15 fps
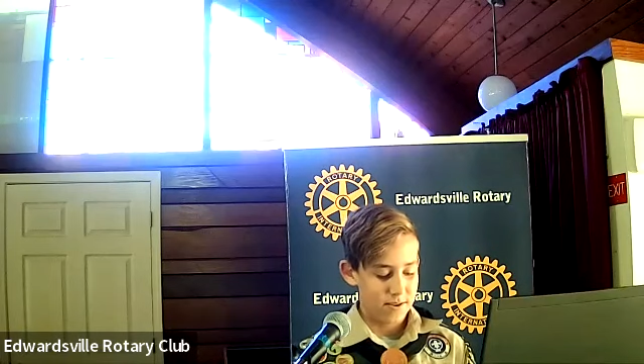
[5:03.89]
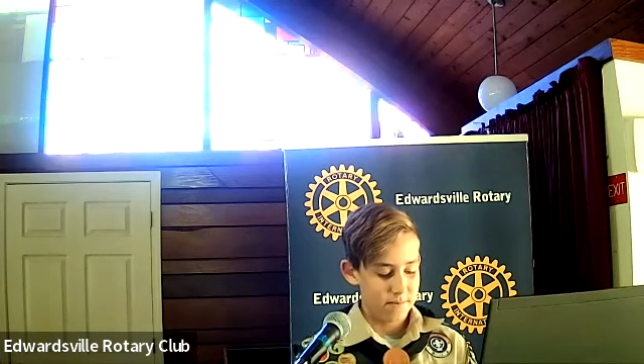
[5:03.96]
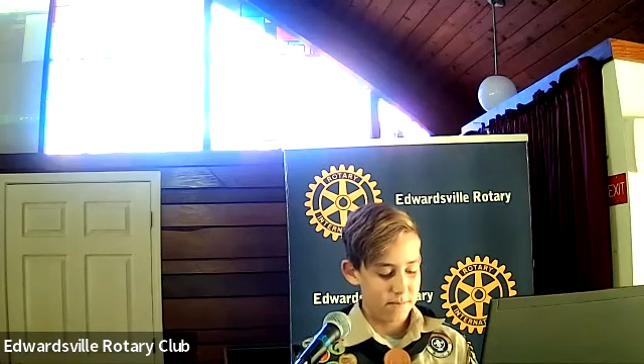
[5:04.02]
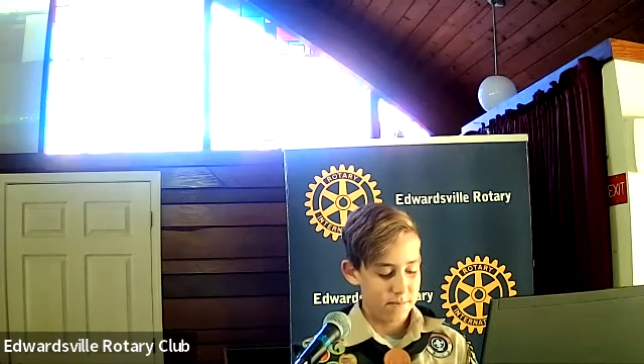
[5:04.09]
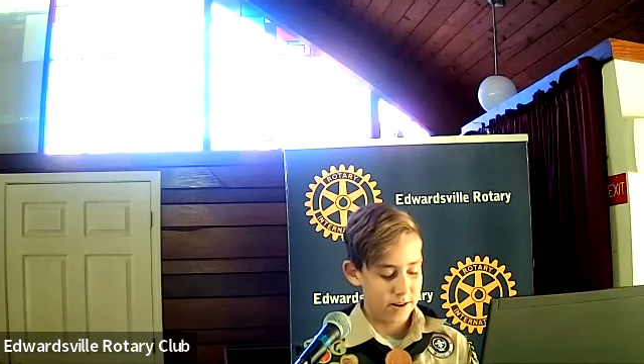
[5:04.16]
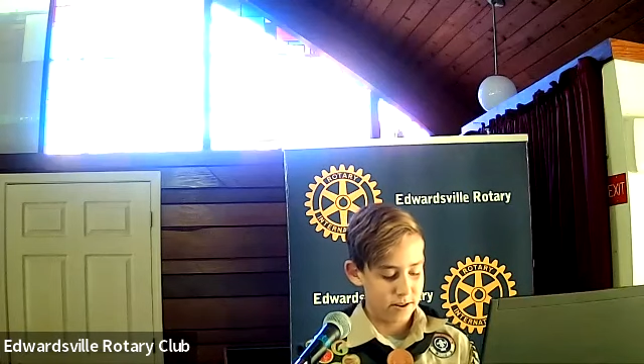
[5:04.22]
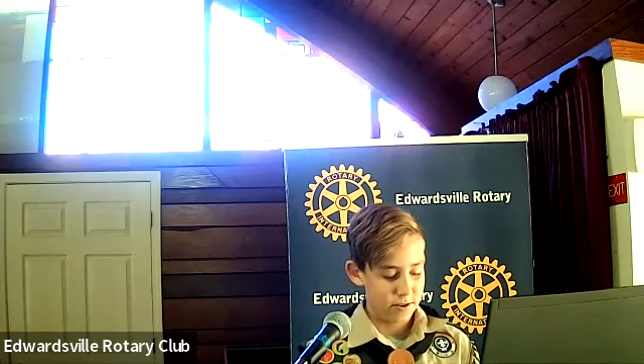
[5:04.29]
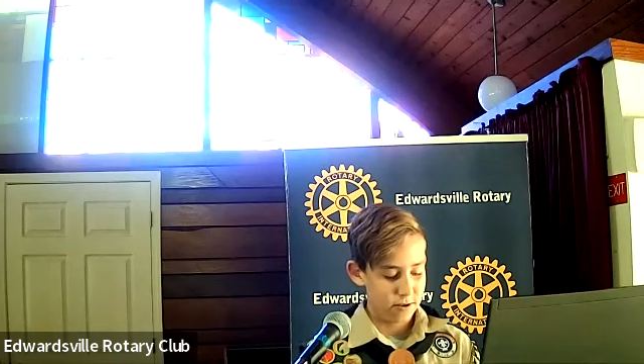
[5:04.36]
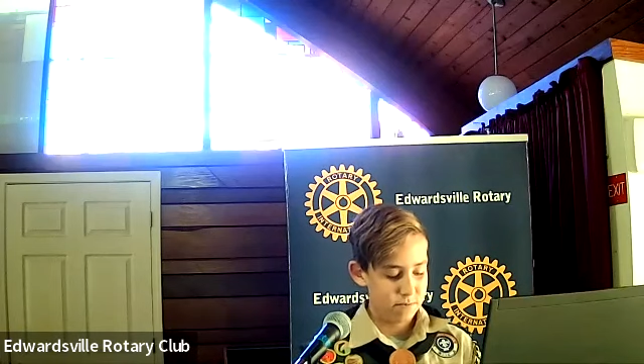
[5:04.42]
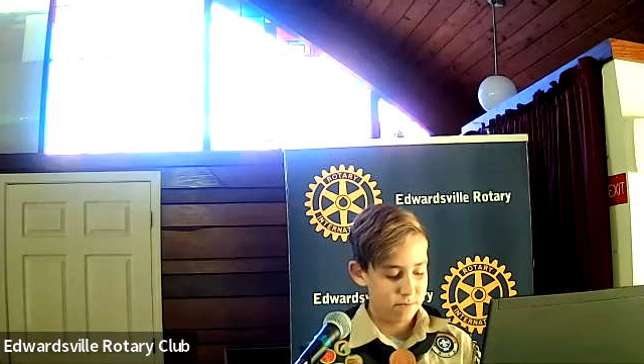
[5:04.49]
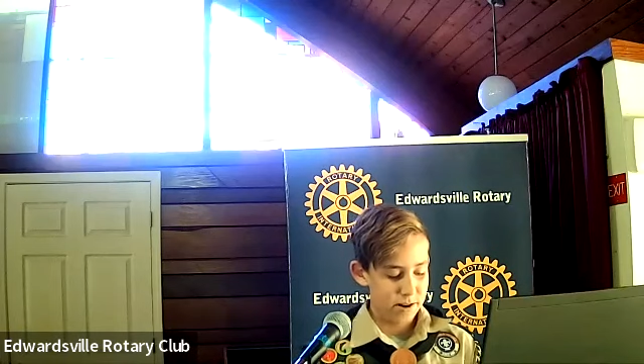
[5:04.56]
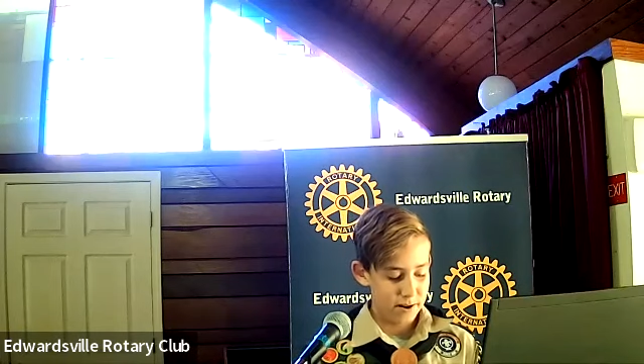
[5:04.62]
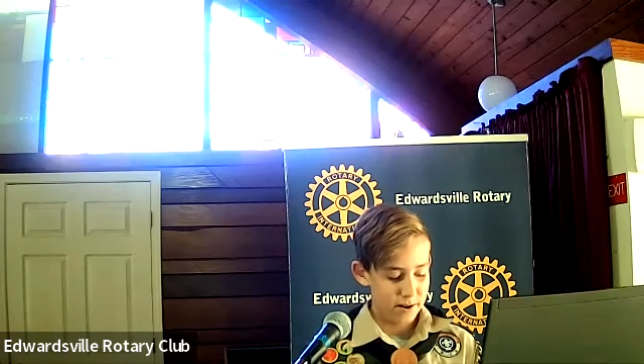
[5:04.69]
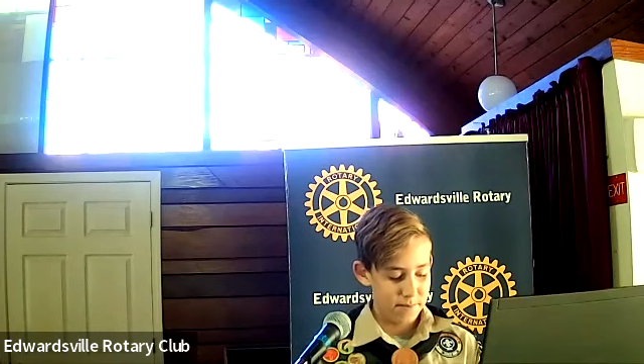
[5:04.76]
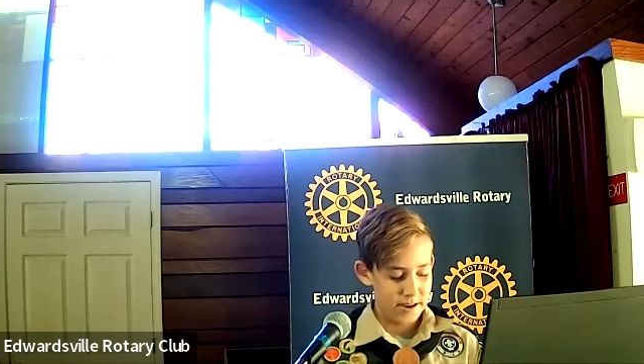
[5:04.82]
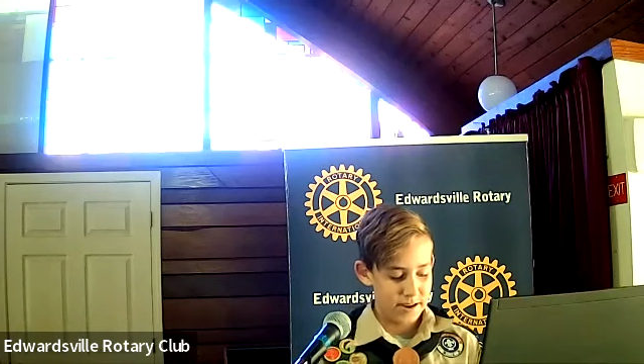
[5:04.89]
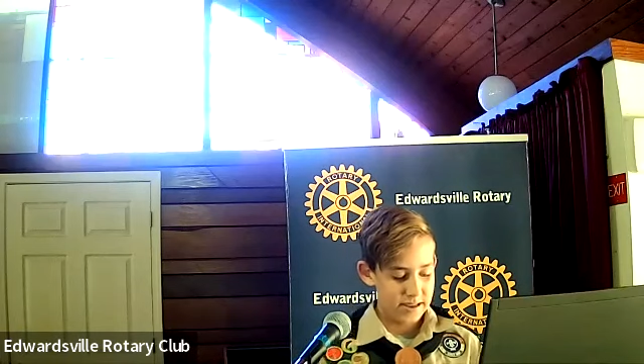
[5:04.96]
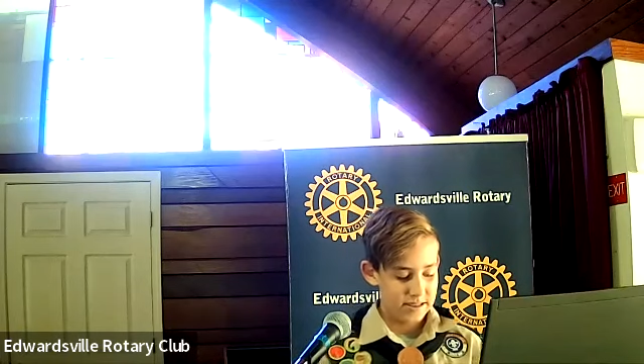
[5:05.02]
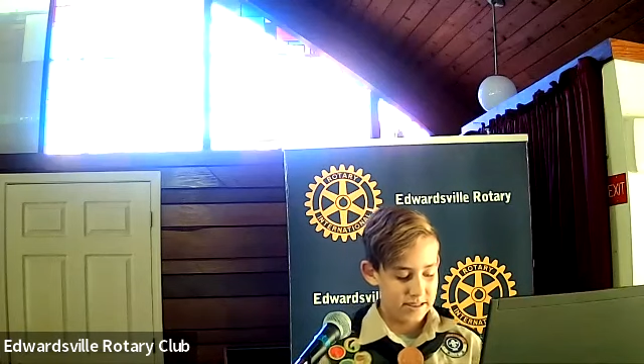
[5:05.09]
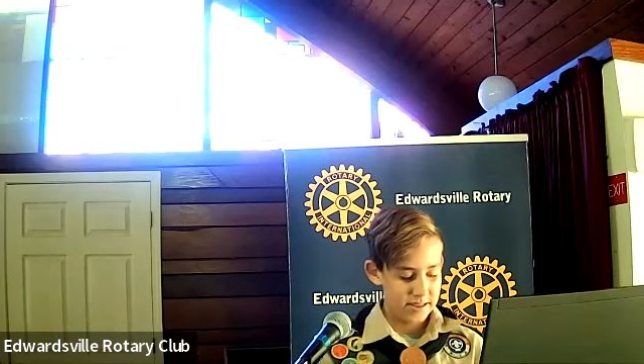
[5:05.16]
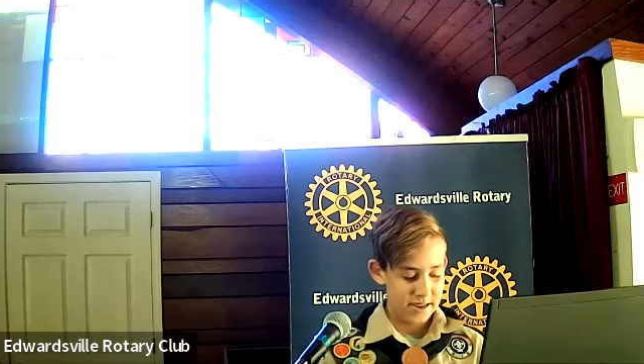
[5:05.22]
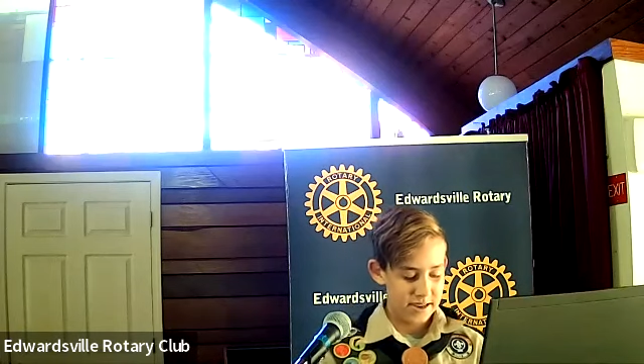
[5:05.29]
about a new merit
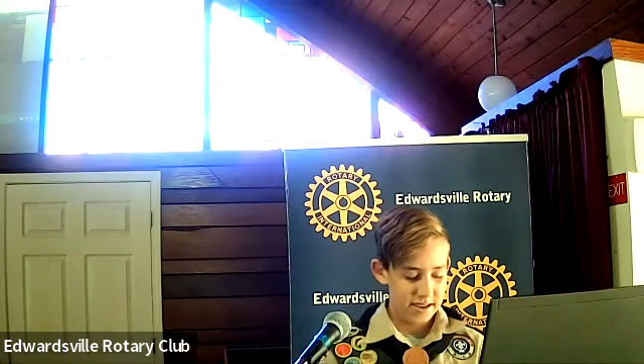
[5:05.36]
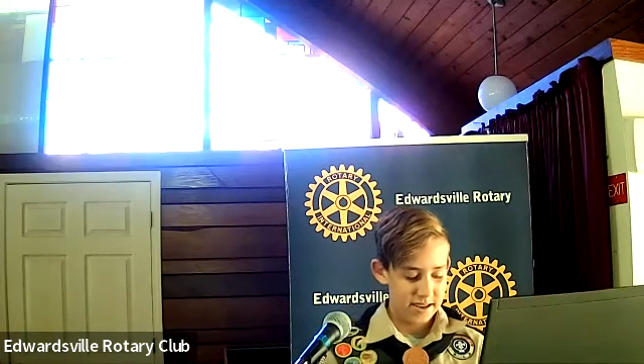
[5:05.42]
badge,